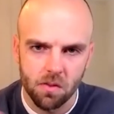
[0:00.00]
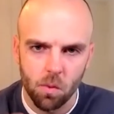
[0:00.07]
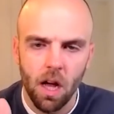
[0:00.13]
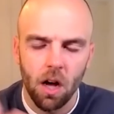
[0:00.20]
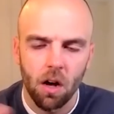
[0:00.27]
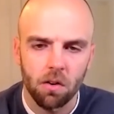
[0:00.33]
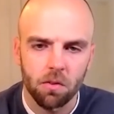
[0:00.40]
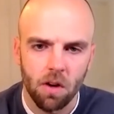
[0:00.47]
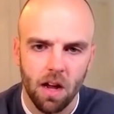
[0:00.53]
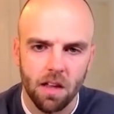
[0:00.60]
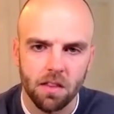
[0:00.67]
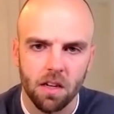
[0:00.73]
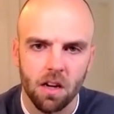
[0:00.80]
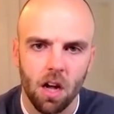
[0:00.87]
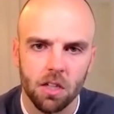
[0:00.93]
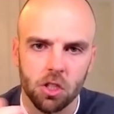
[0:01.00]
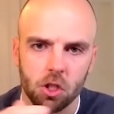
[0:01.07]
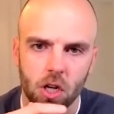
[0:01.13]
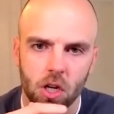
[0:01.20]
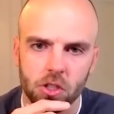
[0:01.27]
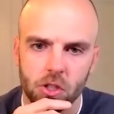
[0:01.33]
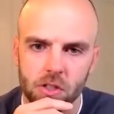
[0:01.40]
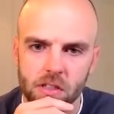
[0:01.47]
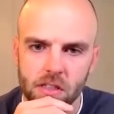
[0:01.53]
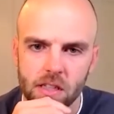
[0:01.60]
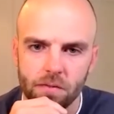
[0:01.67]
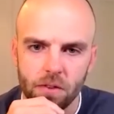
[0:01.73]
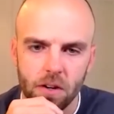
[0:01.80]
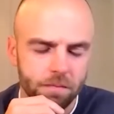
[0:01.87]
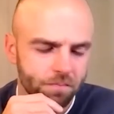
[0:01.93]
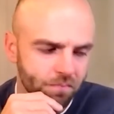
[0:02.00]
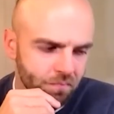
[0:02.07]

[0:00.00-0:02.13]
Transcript: well, right? The cost structure is different.